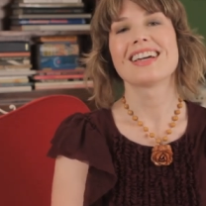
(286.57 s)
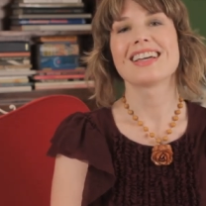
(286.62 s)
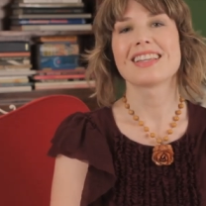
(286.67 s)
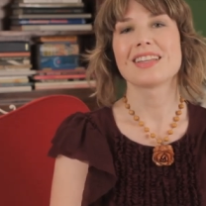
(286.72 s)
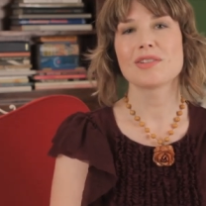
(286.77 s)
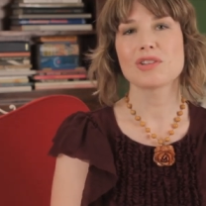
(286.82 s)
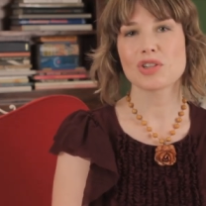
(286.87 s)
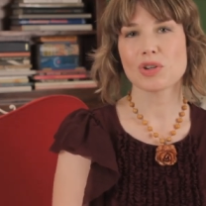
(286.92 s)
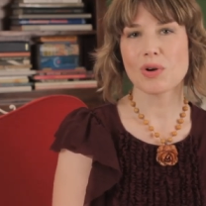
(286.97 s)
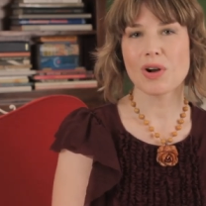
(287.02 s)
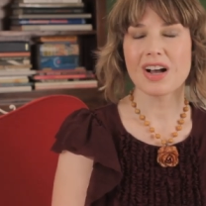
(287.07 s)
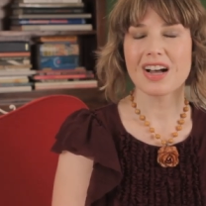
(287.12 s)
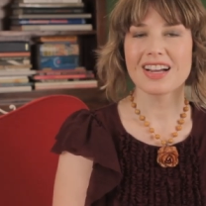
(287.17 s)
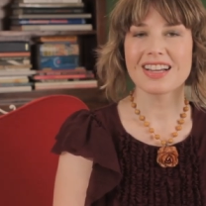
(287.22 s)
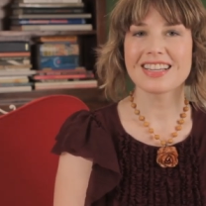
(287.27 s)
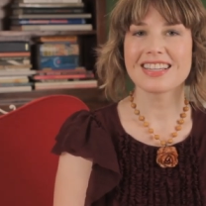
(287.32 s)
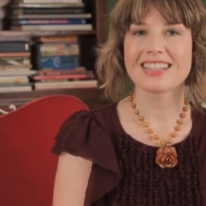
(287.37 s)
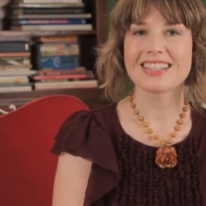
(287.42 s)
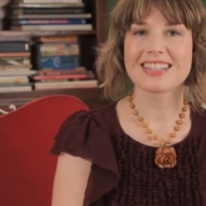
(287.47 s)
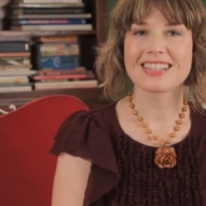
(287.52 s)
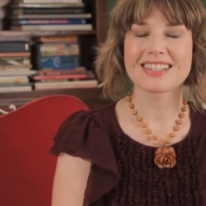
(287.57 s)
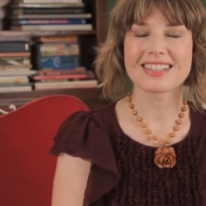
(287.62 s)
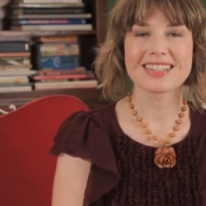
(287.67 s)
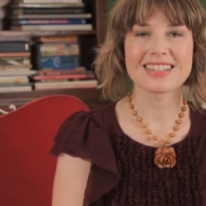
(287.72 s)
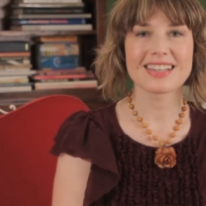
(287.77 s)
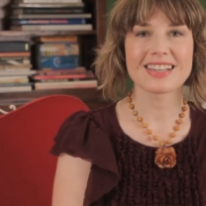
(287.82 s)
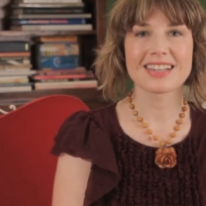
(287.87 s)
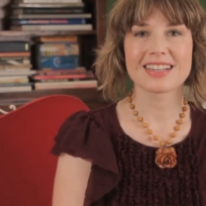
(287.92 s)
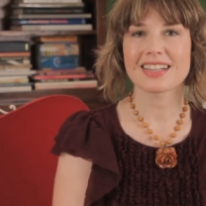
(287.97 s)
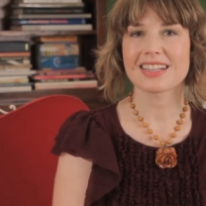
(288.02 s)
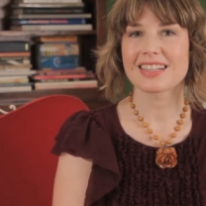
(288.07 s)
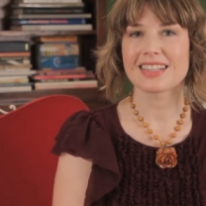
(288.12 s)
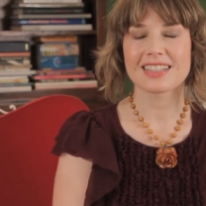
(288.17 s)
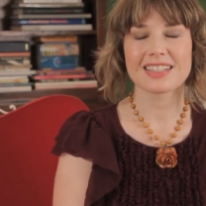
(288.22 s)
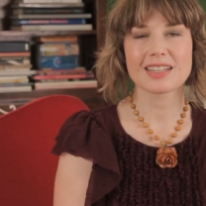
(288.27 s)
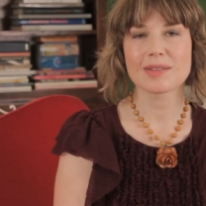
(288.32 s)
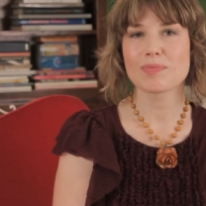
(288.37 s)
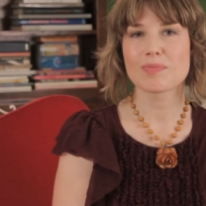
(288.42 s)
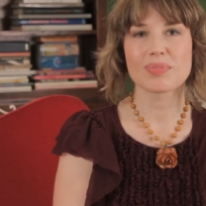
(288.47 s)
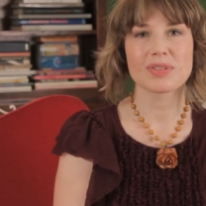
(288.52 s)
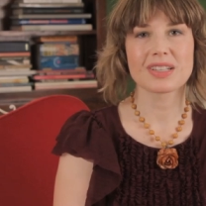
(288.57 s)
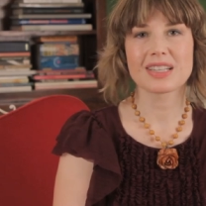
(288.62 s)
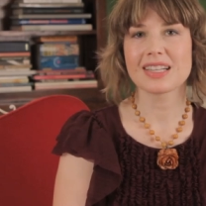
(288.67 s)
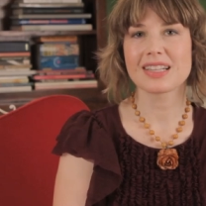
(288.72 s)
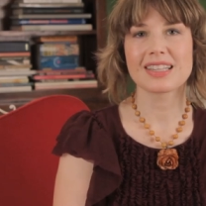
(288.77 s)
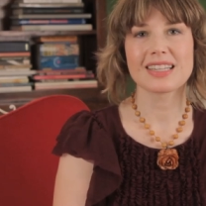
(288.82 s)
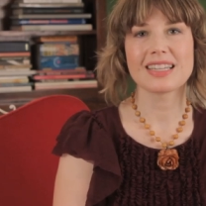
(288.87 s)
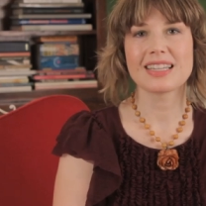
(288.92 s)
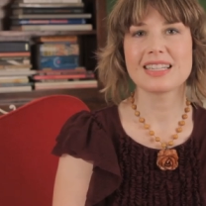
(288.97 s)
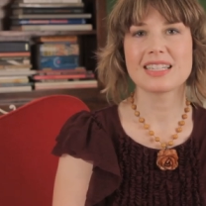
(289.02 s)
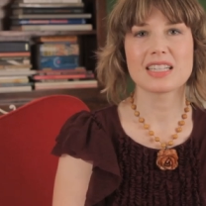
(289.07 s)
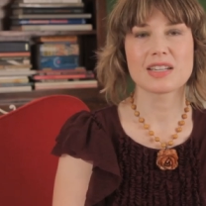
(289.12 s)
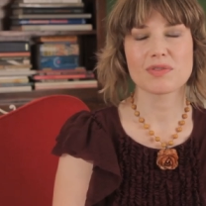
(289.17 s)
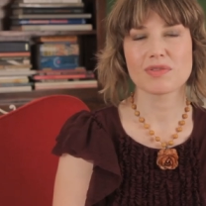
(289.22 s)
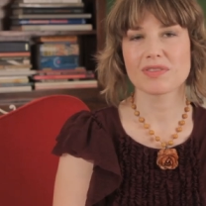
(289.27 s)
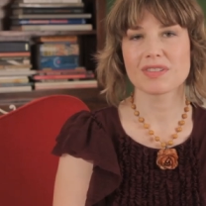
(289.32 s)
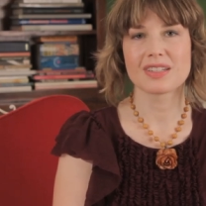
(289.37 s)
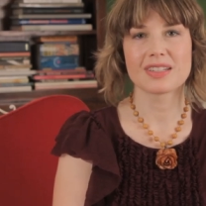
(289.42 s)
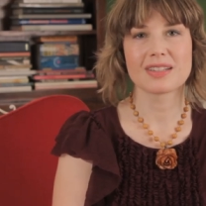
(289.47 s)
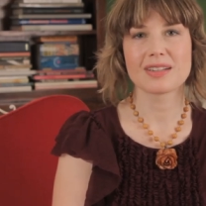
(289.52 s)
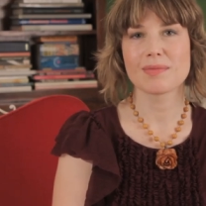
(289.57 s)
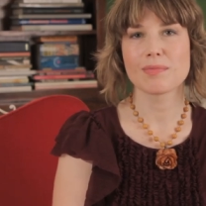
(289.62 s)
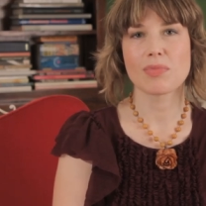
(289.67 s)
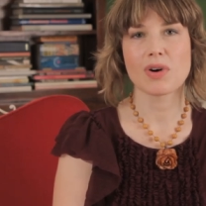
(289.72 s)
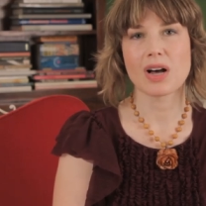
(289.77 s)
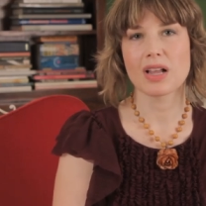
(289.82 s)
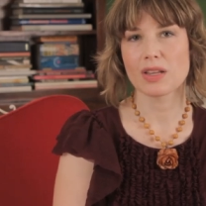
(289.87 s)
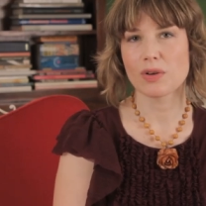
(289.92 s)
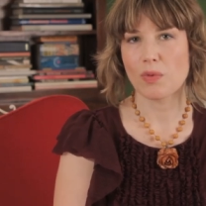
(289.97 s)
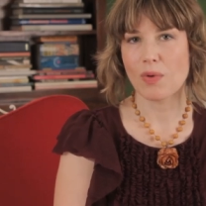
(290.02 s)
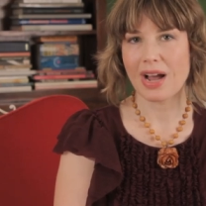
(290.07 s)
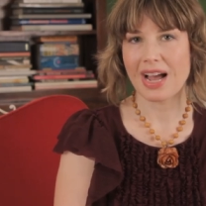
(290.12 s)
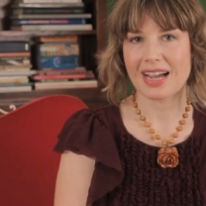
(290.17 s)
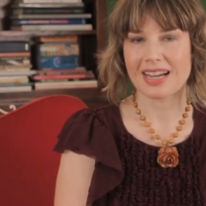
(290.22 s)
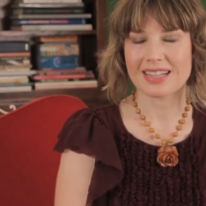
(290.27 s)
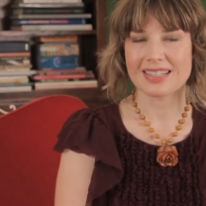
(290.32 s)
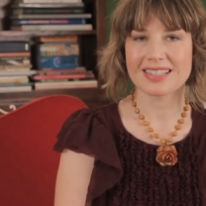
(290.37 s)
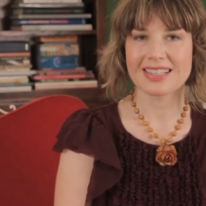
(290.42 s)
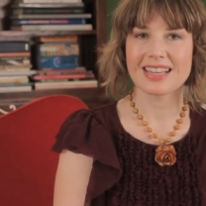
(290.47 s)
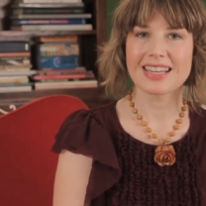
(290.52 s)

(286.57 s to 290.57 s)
Le Trois is a completely different ball of wax.